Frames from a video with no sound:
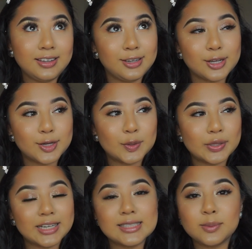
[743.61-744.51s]
you know,
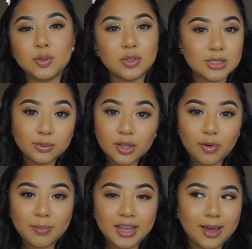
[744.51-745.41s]
like someone who doesn't really
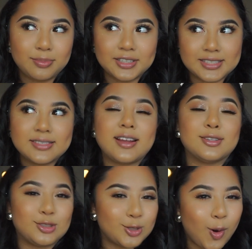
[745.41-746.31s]
wear makeup, this is like
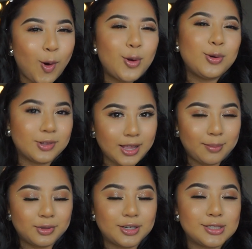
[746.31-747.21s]
a total
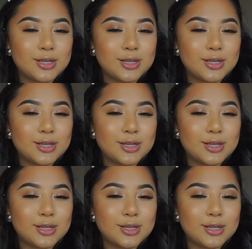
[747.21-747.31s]
glam look.